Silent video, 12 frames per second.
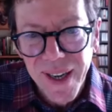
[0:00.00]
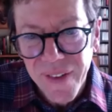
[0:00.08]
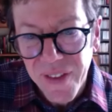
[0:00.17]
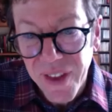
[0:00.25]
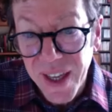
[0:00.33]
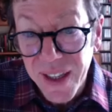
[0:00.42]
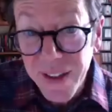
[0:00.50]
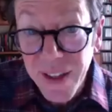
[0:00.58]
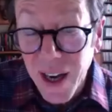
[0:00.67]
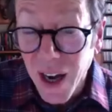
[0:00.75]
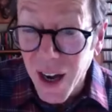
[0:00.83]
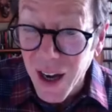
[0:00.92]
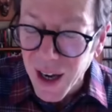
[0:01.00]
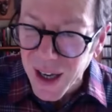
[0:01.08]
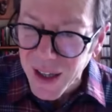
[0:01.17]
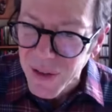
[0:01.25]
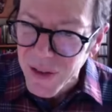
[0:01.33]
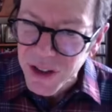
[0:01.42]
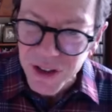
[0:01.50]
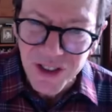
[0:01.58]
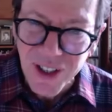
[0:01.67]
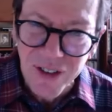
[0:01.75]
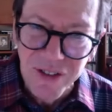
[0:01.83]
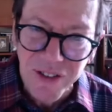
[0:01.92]
And then I know this will
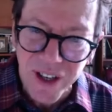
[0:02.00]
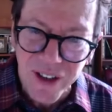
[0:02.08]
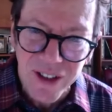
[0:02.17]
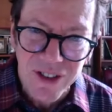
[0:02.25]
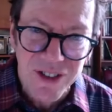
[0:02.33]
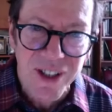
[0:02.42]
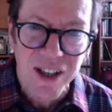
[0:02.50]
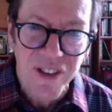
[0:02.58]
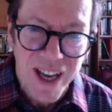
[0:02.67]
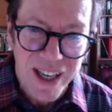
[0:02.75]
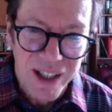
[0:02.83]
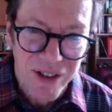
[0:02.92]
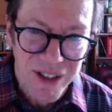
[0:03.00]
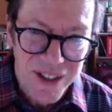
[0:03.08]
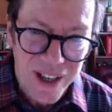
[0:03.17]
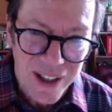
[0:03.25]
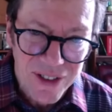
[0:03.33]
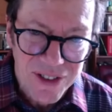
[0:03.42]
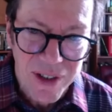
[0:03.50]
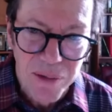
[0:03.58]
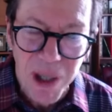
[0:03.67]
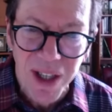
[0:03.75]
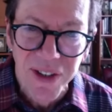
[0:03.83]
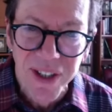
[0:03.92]
sound very self aggrandizing, but